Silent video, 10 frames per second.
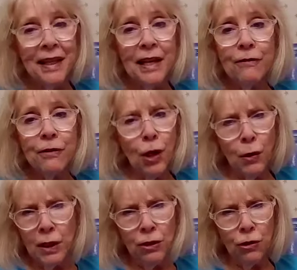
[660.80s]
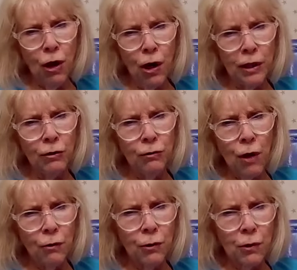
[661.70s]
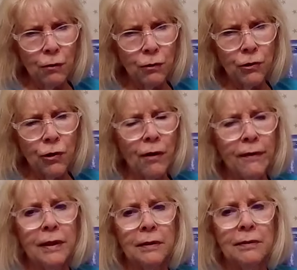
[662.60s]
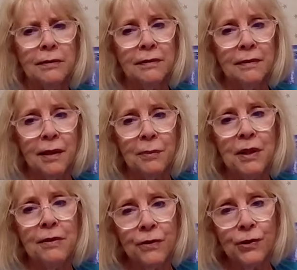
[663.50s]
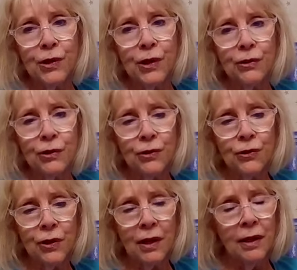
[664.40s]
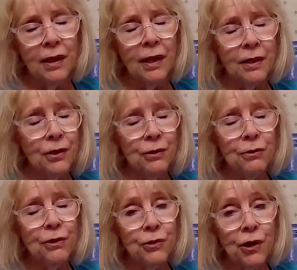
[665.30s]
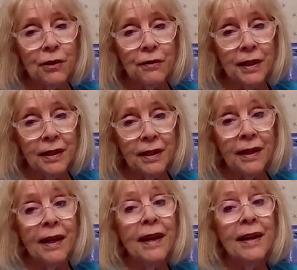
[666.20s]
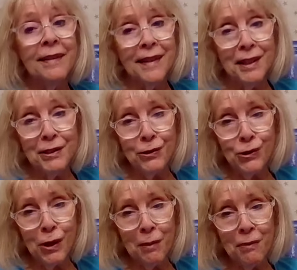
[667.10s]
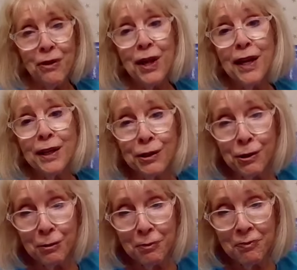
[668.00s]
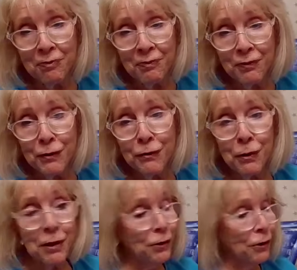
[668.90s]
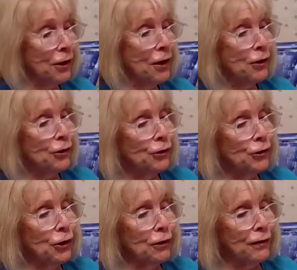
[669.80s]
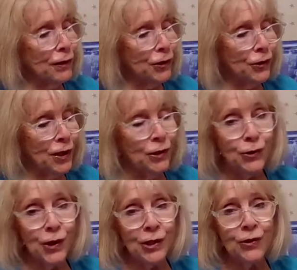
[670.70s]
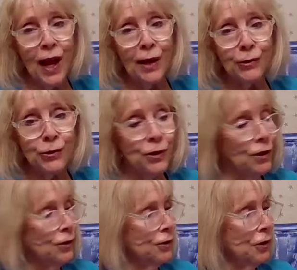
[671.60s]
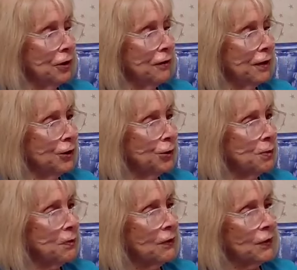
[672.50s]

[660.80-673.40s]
even though in your heart you know you don't deserve it. I'm being facetious. You deserve it, and then some. Thank you for your service, sixth house service.